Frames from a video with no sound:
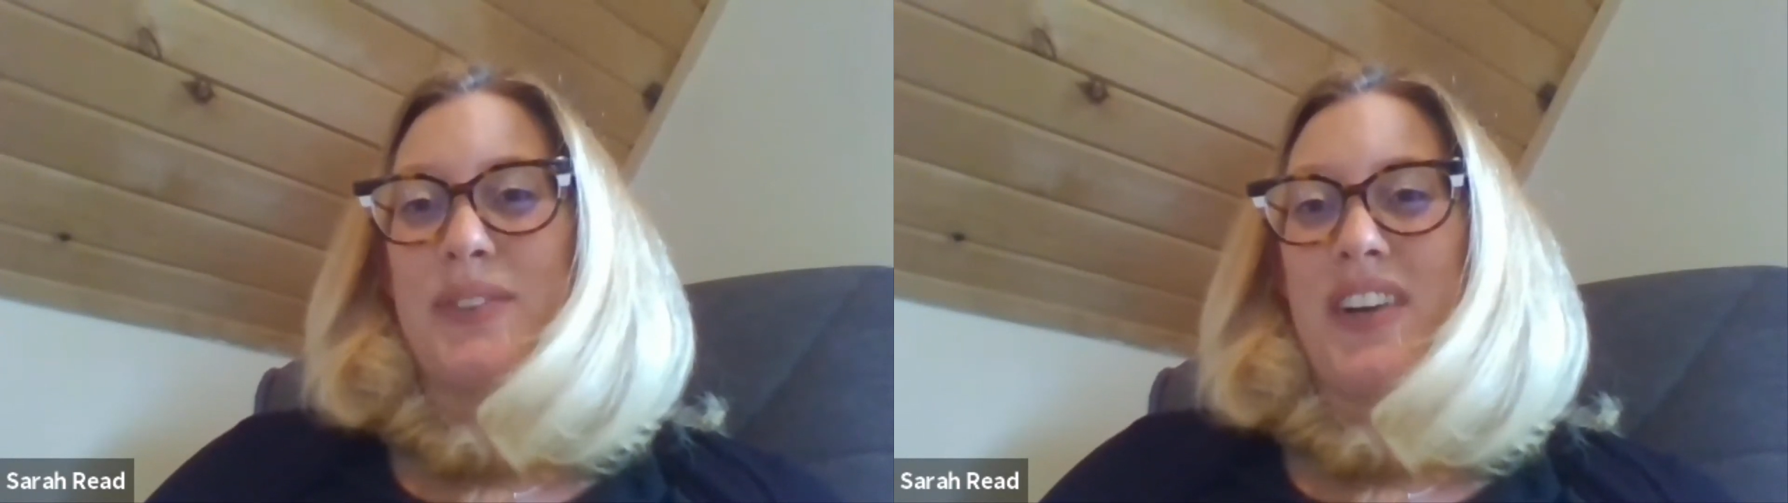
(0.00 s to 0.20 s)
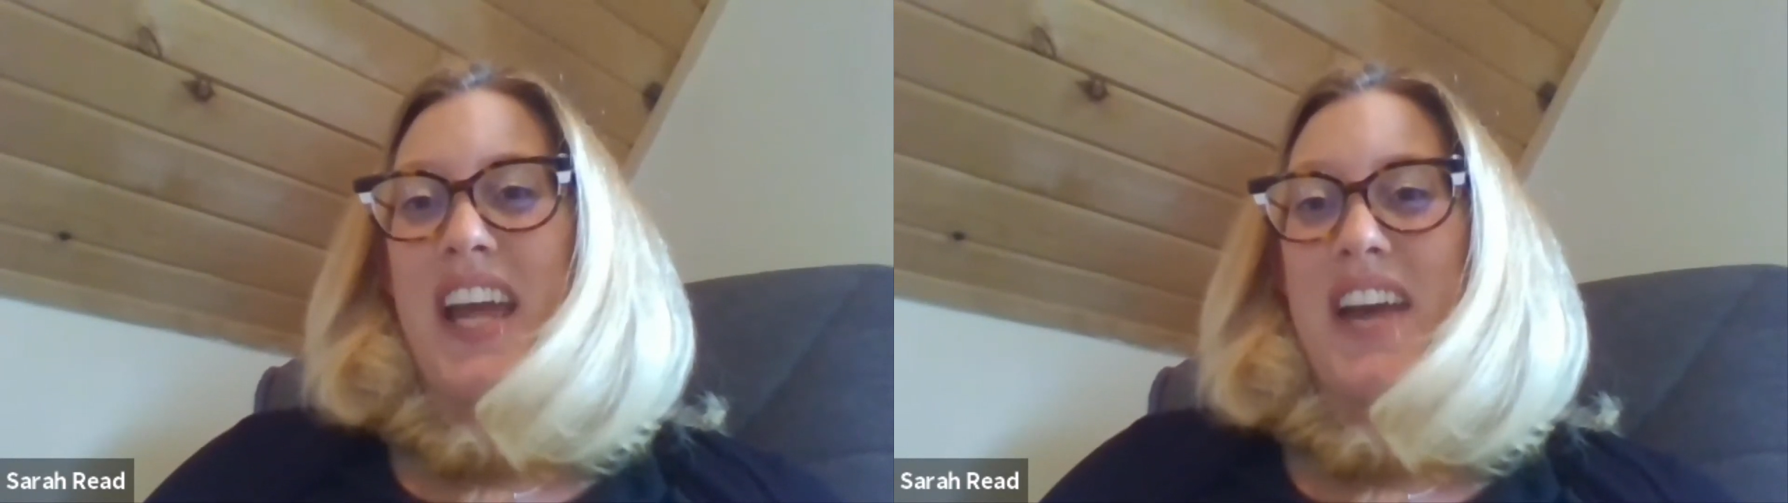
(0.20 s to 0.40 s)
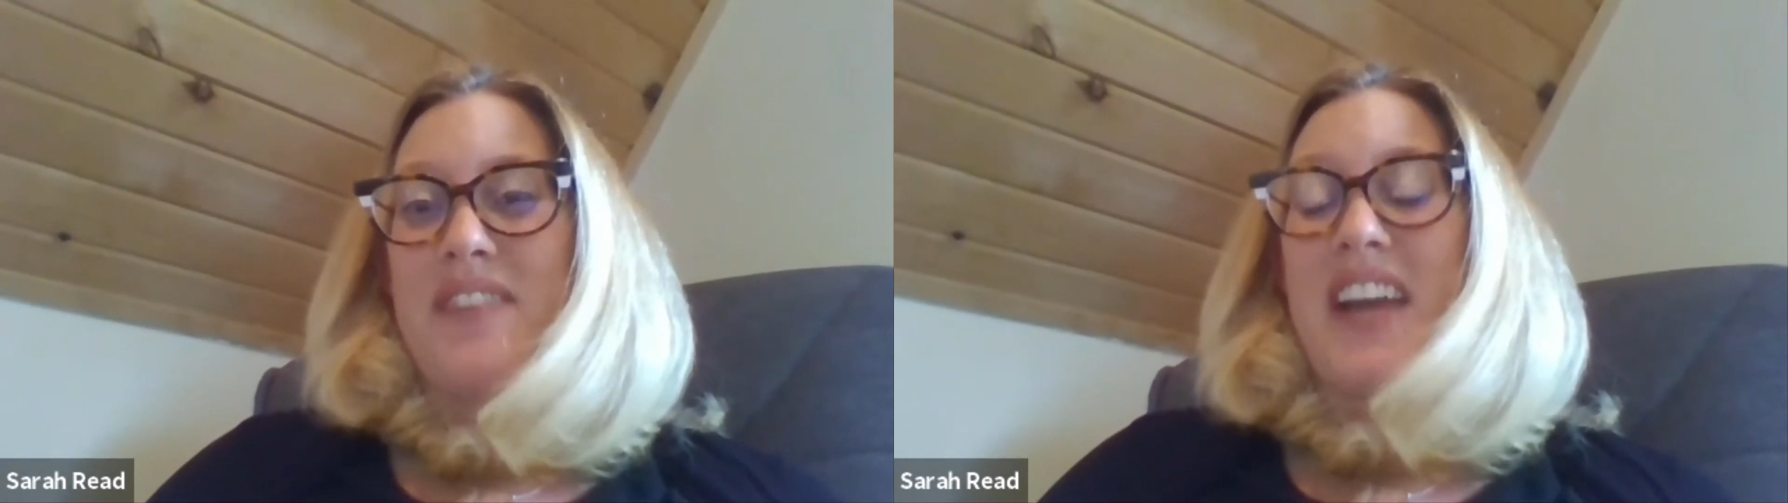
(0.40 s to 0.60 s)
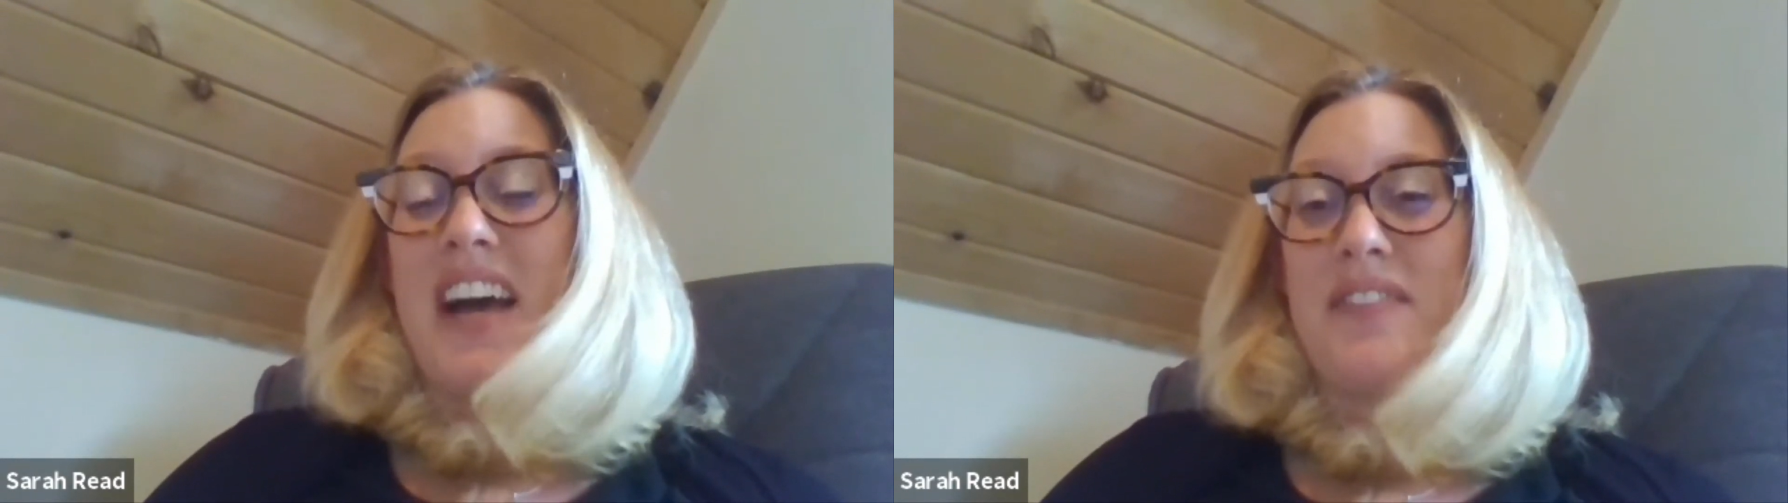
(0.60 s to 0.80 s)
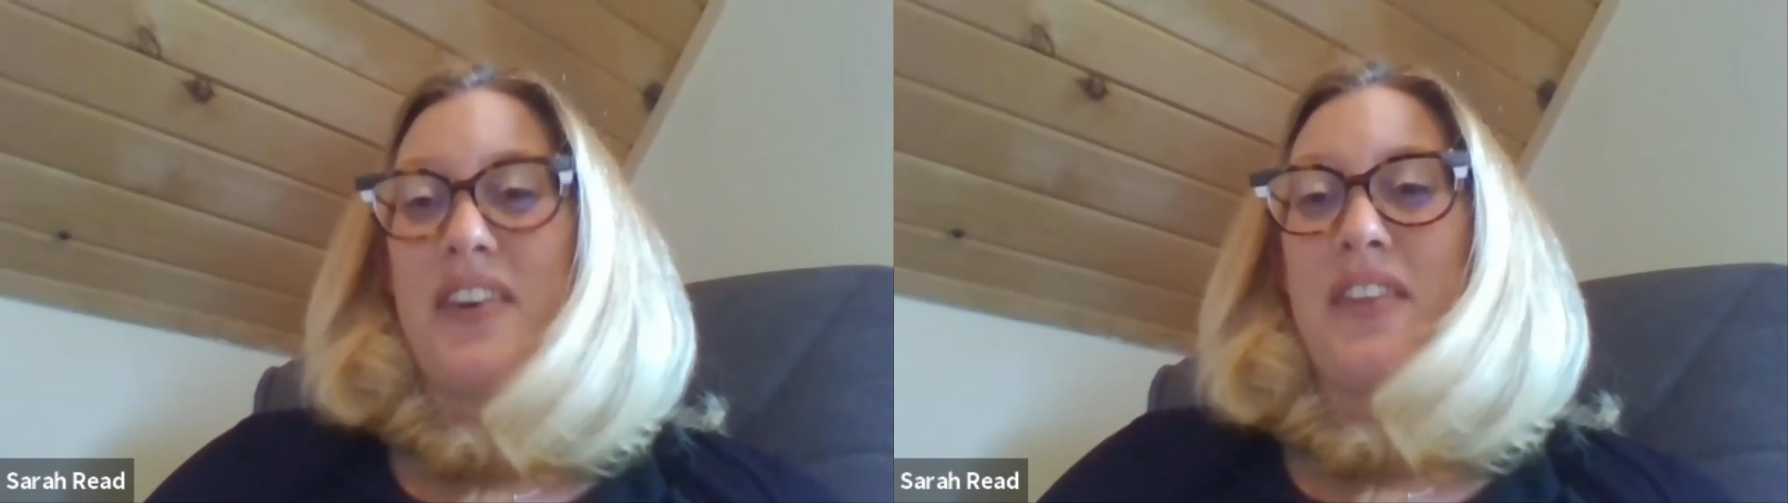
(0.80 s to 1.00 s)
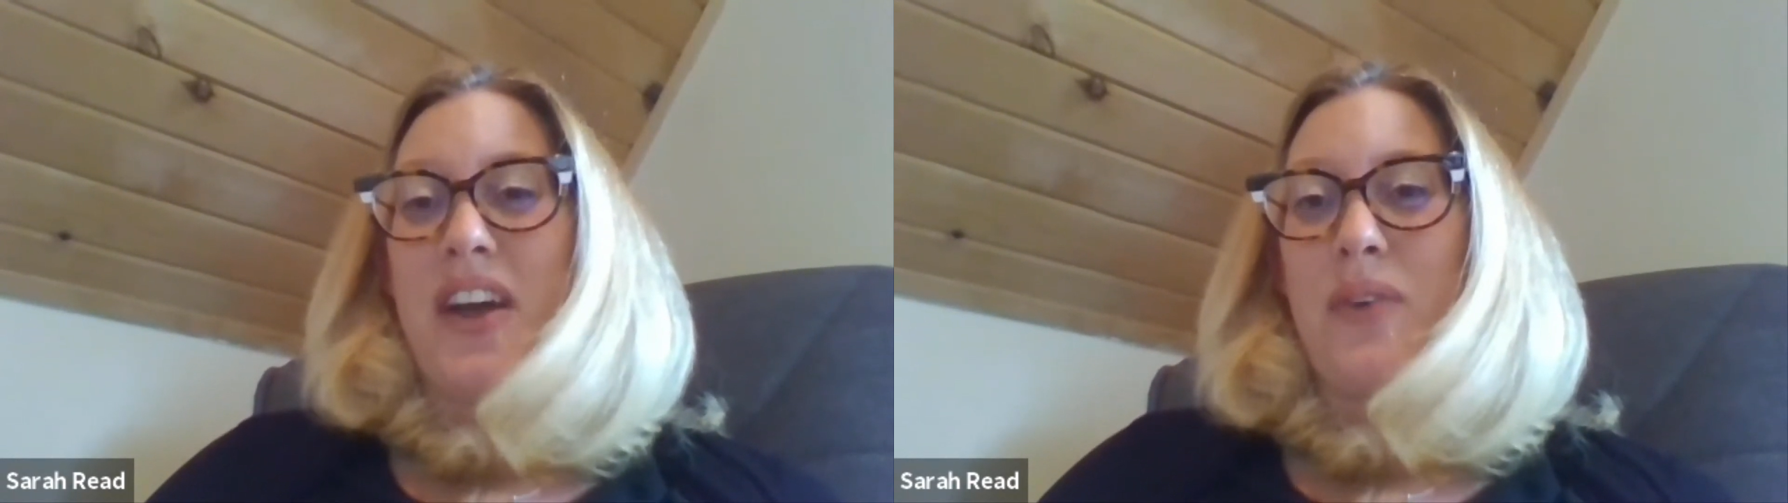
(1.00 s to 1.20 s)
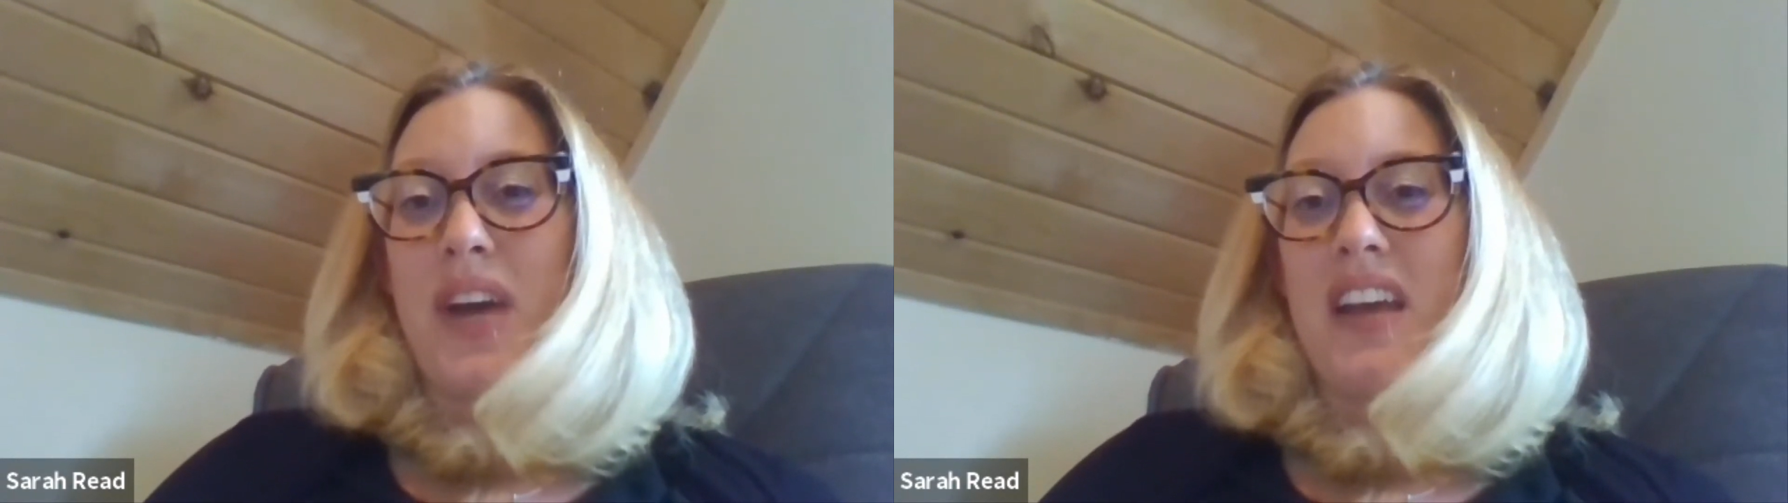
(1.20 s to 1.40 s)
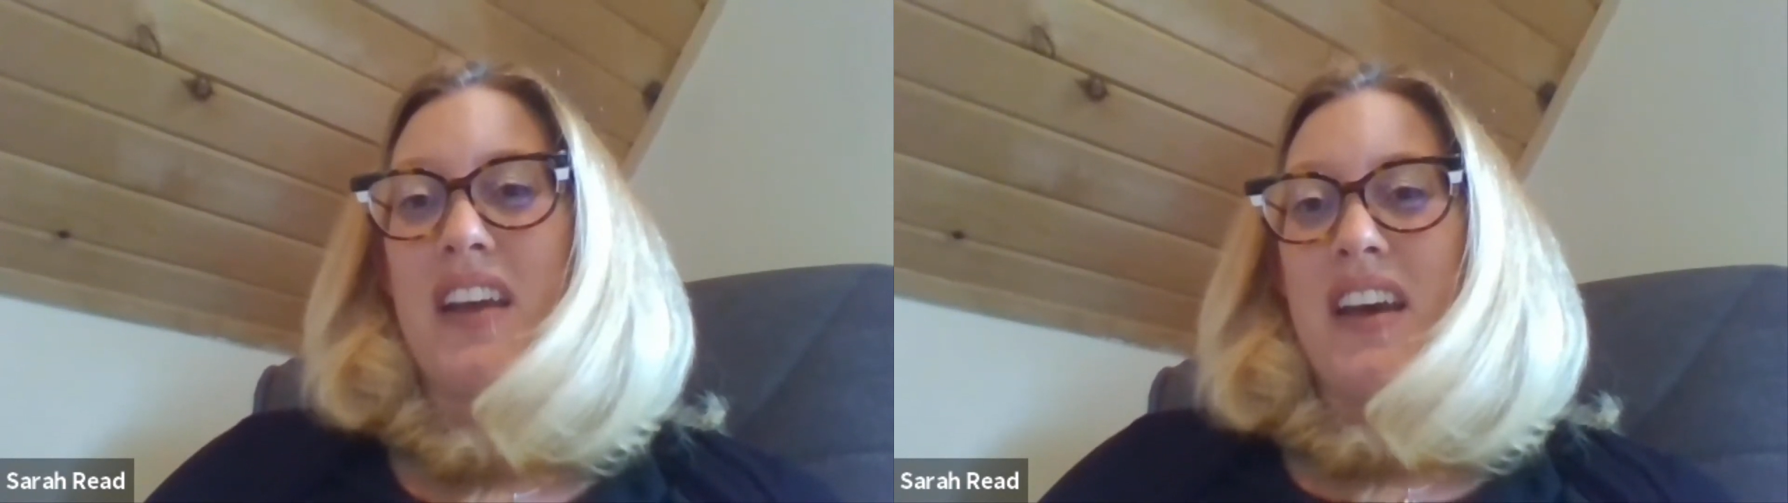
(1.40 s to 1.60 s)
where I have not felt that
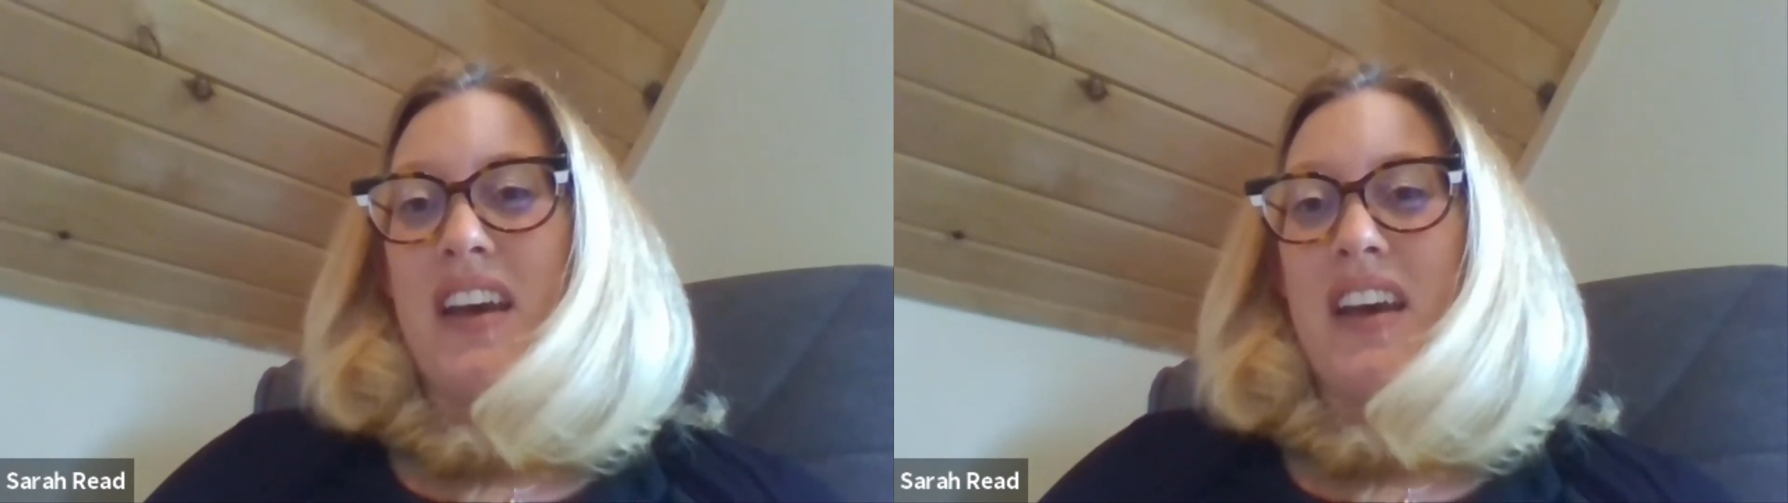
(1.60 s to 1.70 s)
way.